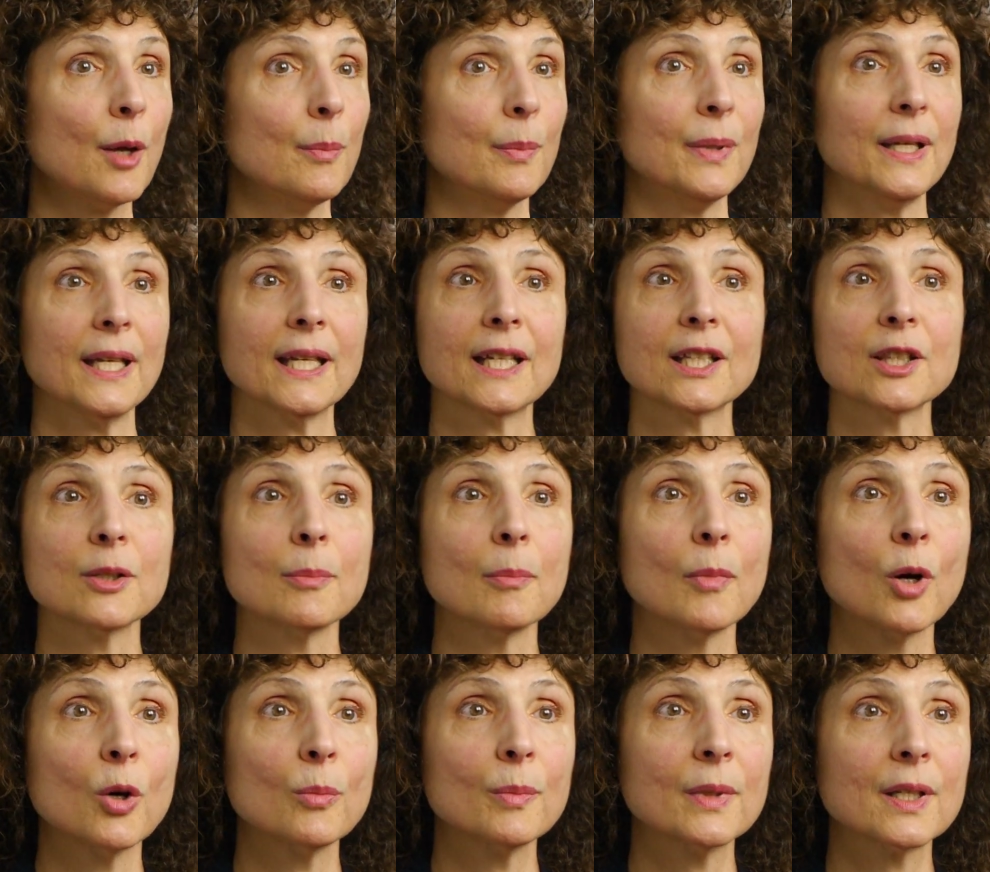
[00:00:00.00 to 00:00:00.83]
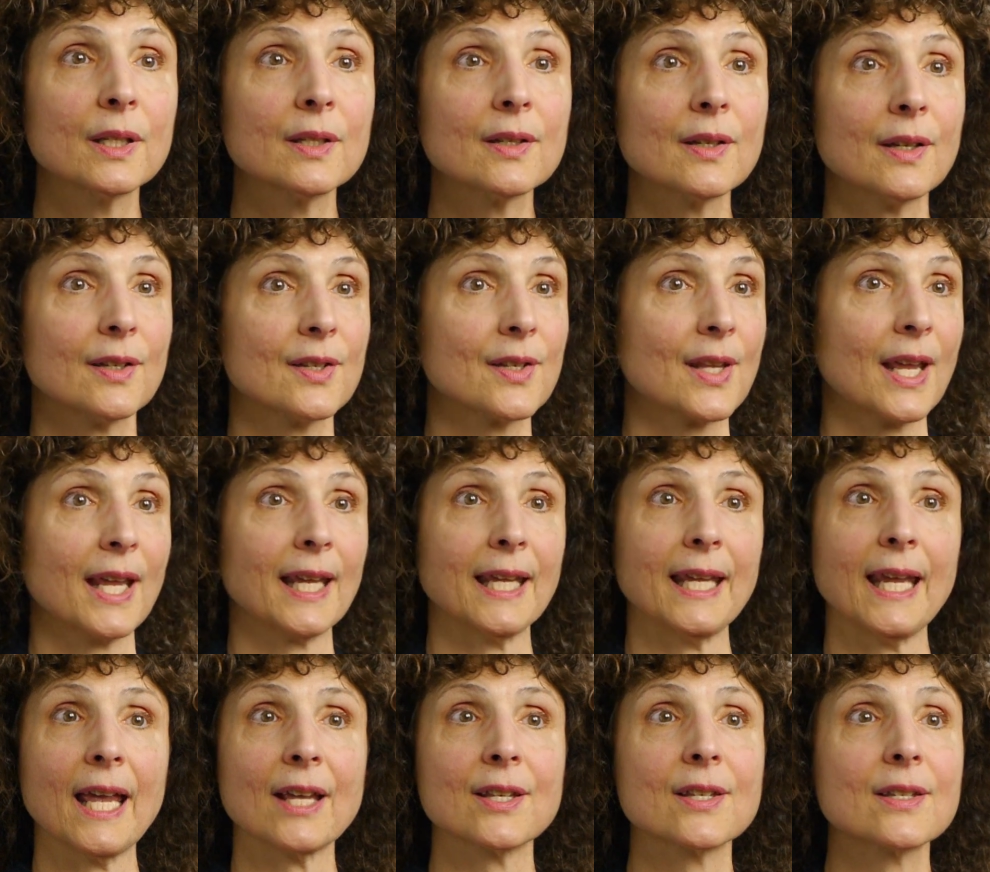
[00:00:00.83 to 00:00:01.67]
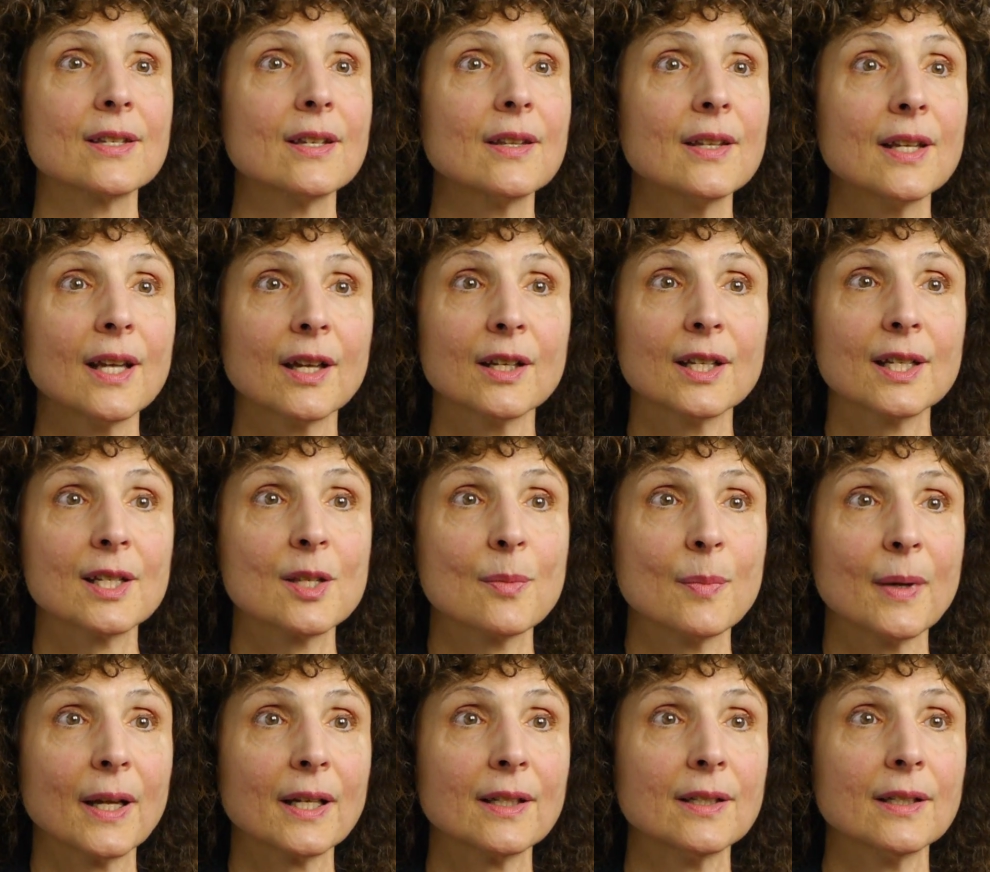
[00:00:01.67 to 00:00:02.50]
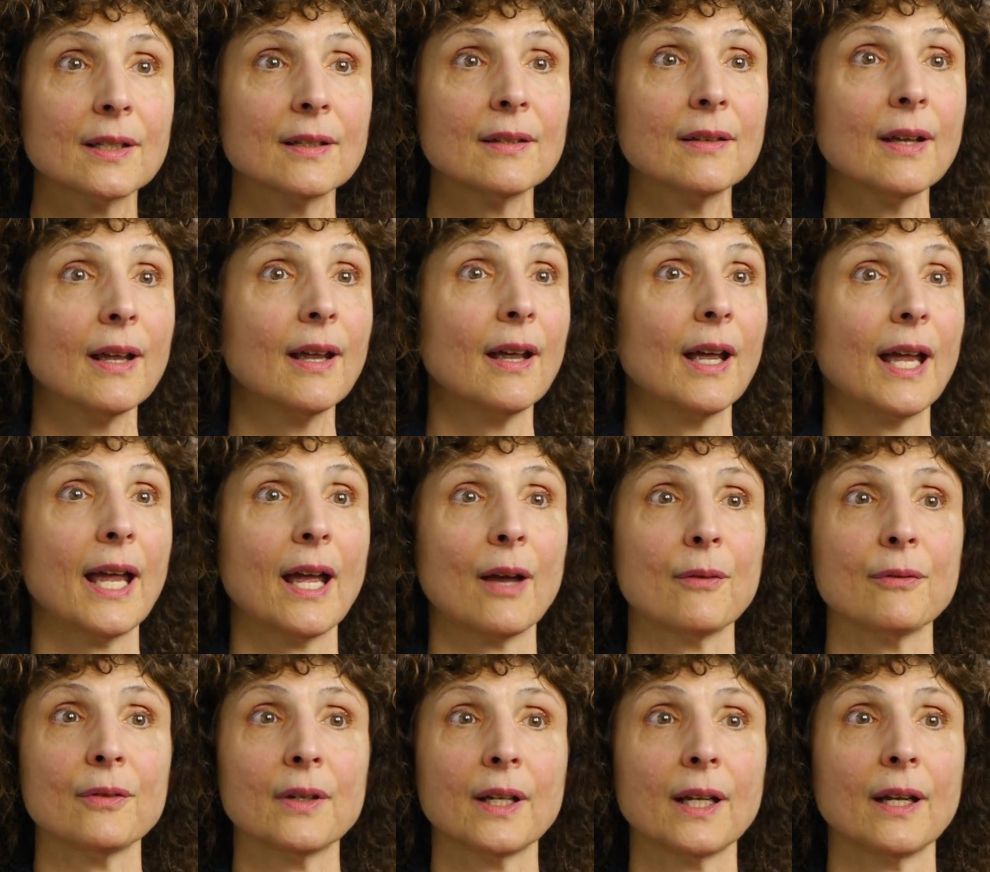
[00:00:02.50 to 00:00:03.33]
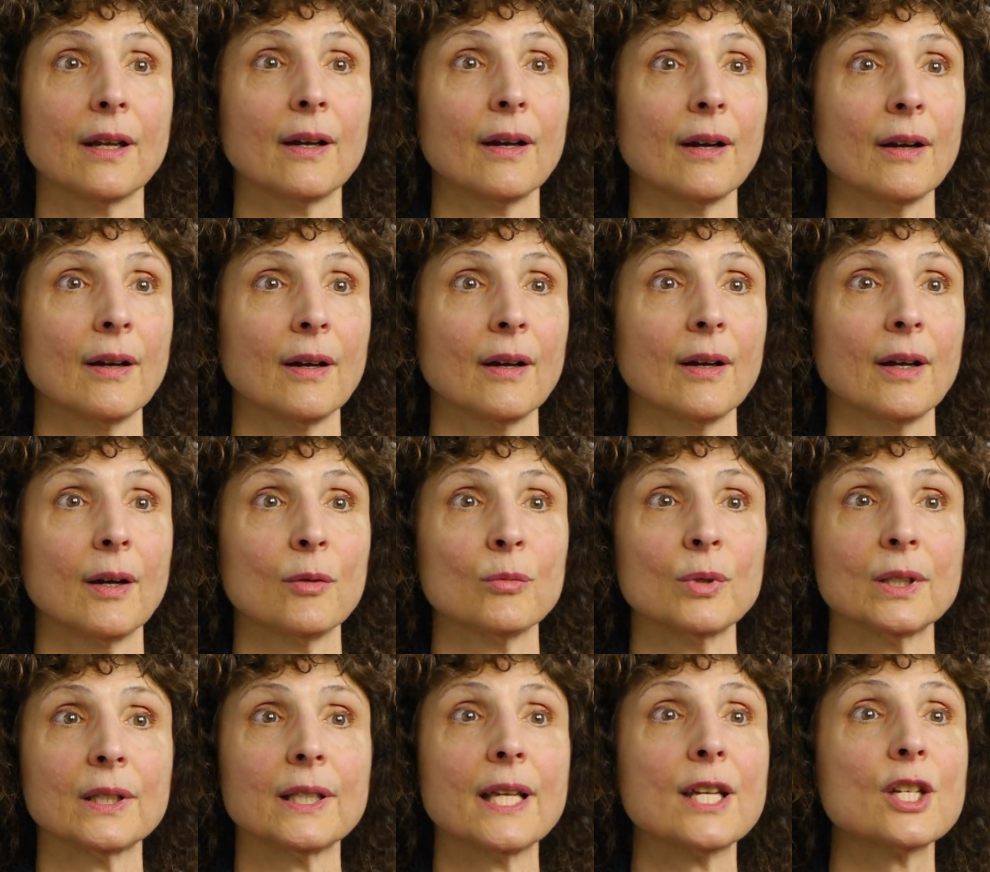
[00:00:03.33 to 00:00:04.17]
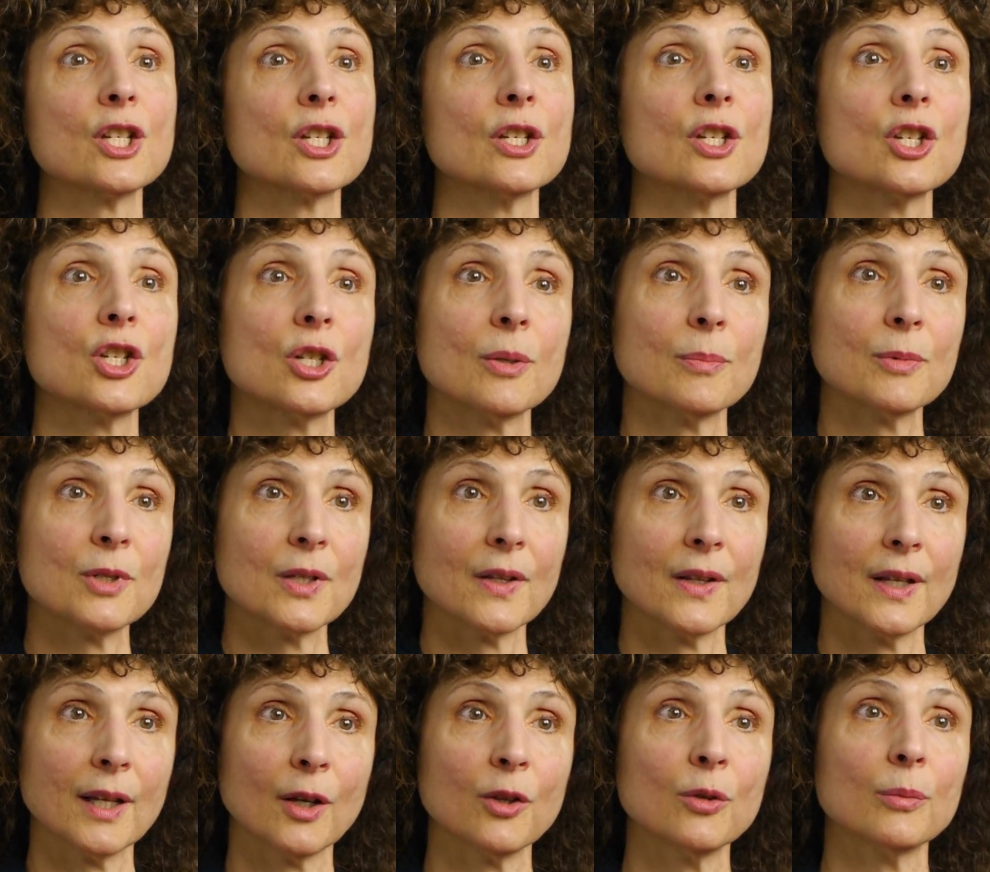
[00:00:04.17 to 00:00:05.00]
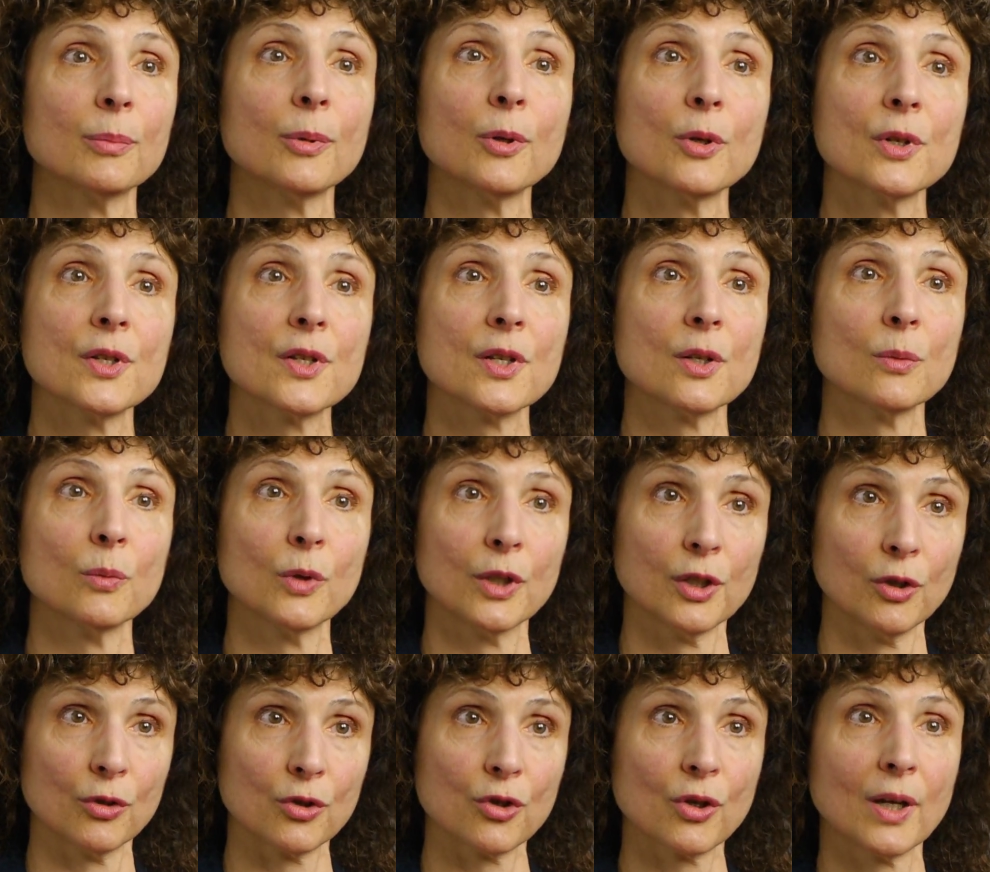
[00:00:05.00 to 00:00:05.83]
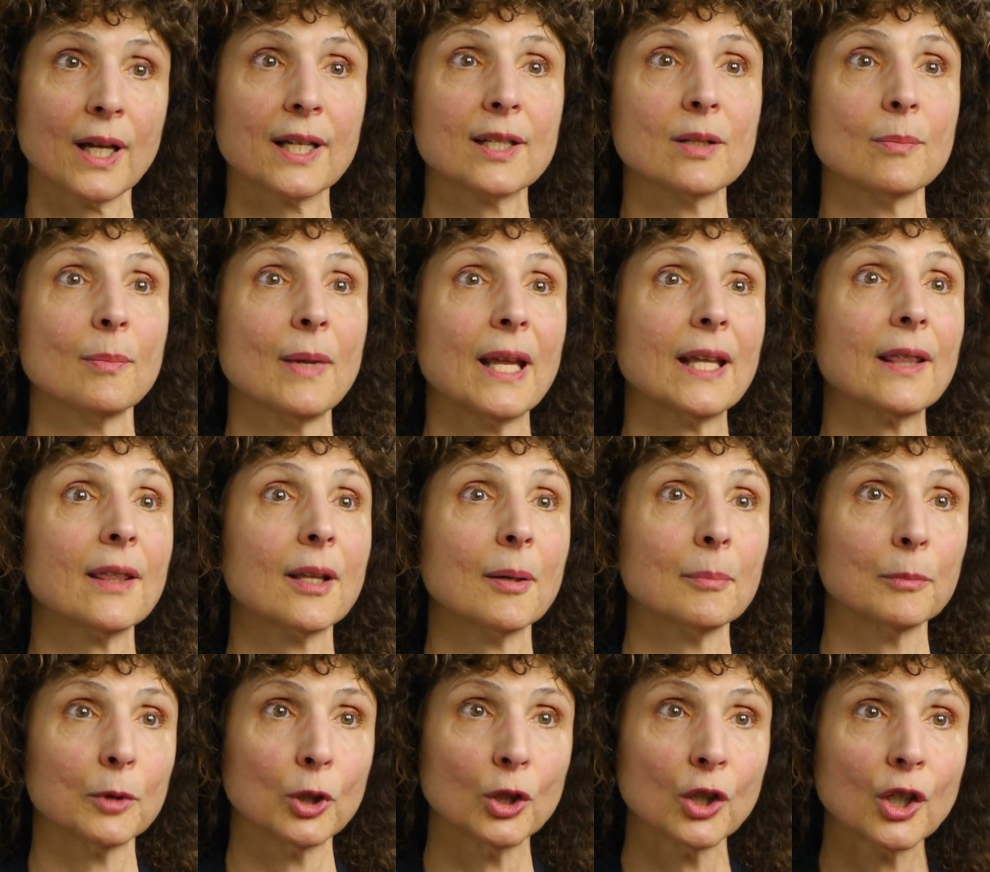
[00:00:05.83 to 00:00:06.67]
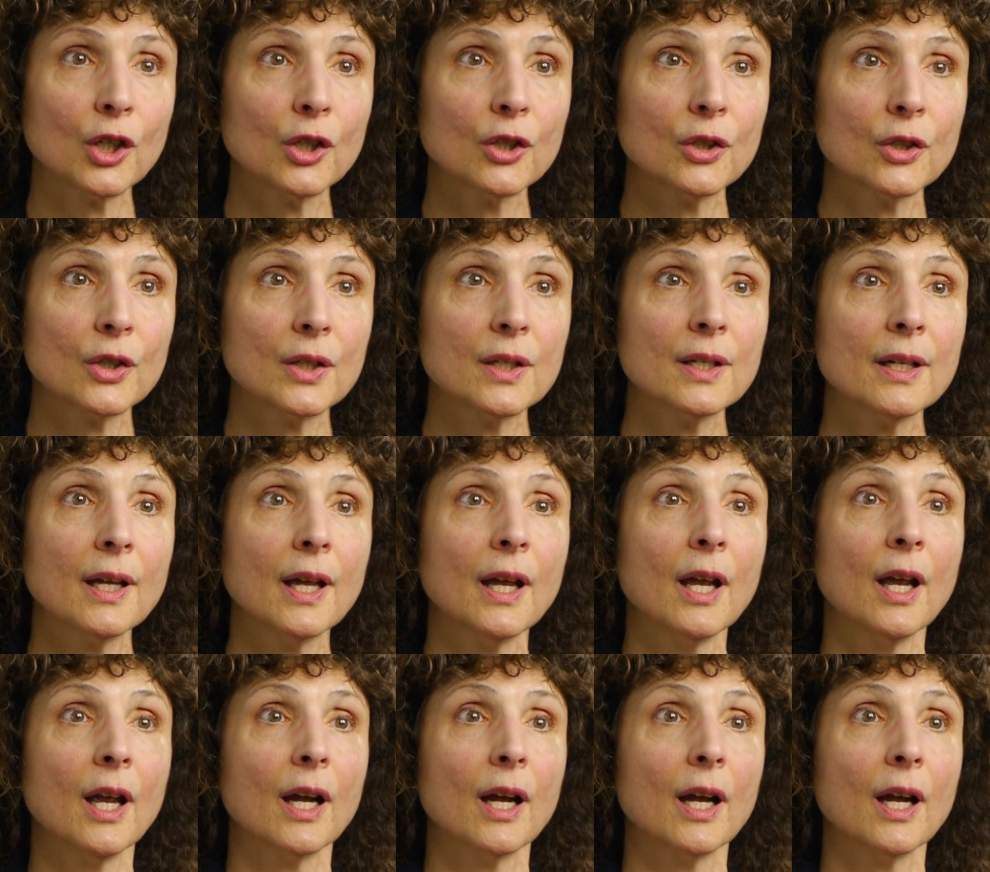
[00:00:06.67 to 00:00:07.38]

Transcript: being in the moment, saying yes to the unexpected, having uh, a relationship to the other person where you're trying to make them look good,